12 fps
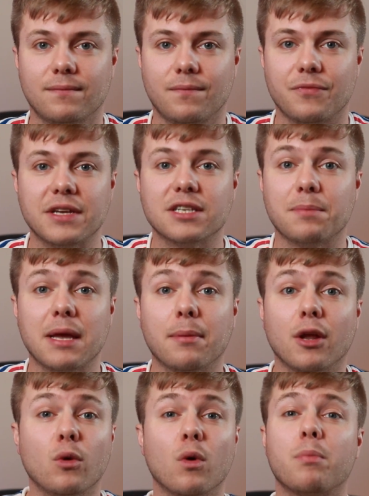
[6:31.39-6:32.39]
These are people
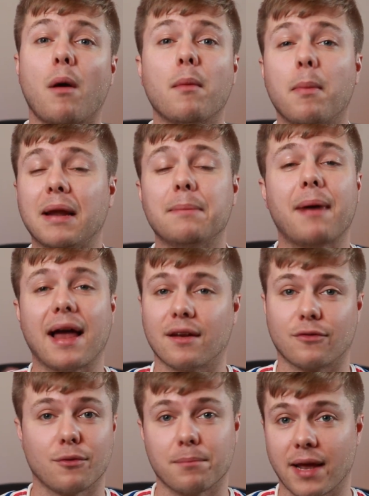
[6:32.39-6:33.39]
who were probably
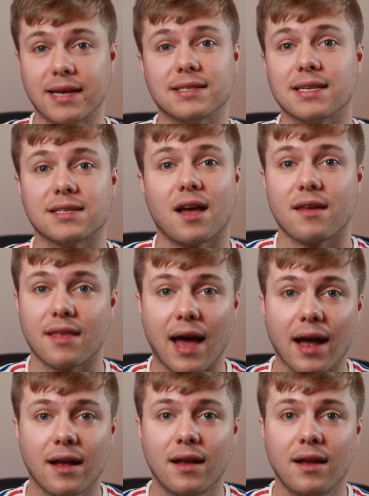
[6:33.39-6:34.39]
banned from places like
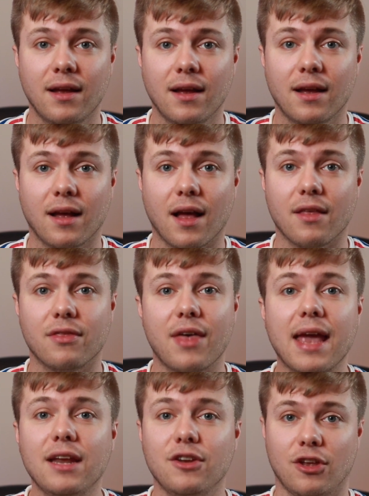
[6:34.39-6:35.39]
that.
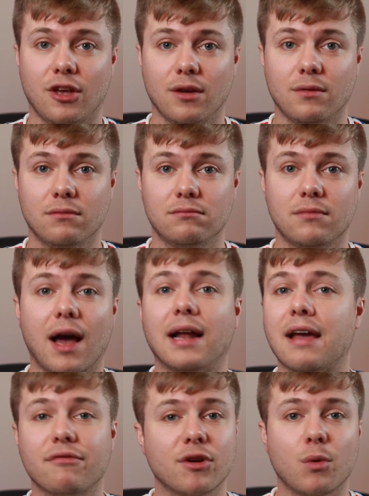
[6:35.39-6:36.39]
They knew, and
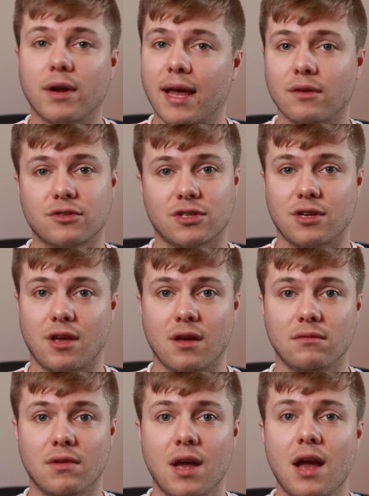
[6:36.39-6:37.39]
everyone else knew,
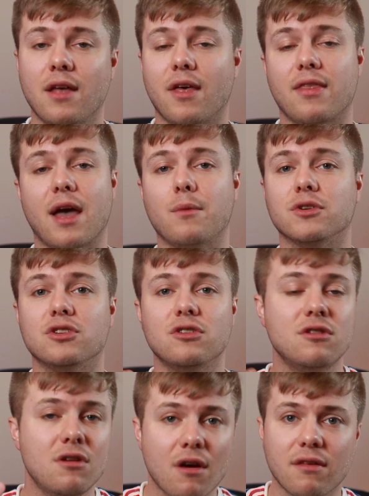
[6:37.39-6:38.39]
that there was
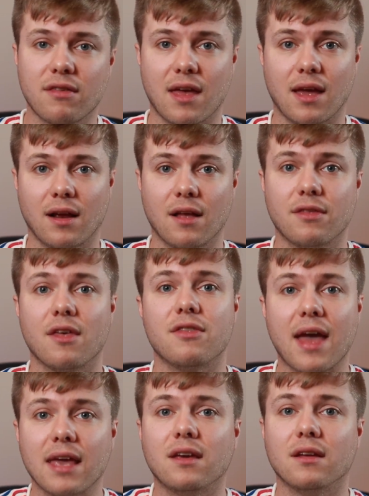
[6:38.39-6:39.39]
nothing that
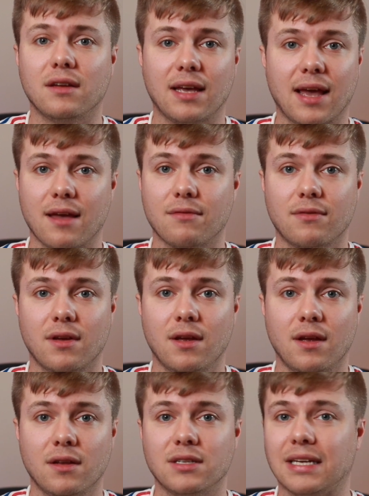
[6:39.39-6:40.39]
they could give
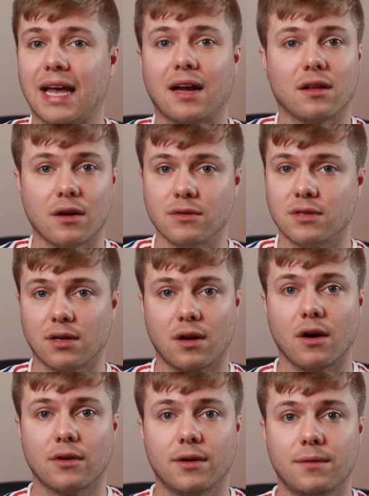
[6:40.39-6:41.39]
to get close to
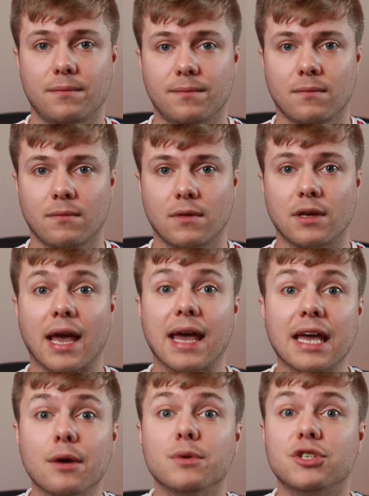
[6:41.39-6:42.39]
God. Yet
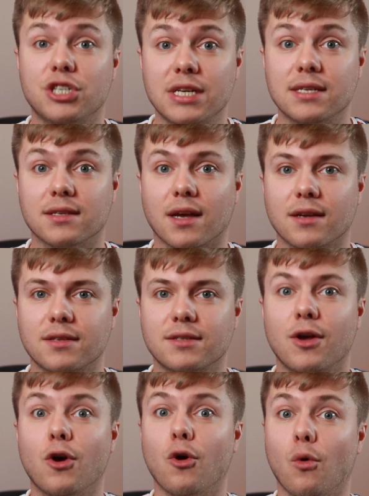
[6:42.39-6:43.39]
here was
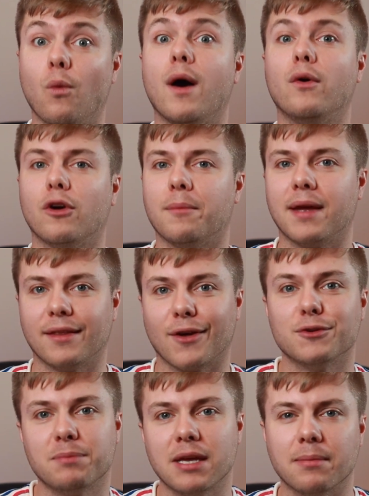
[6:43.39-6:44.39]
Jesus welcoming
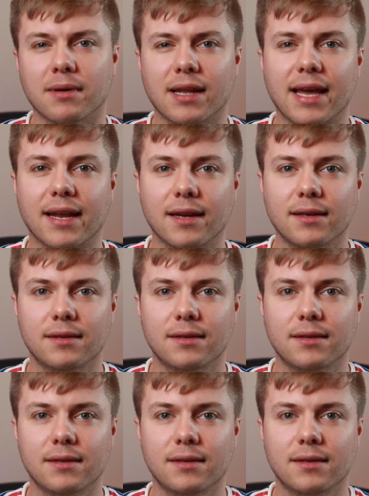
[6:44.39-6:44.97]
those people in.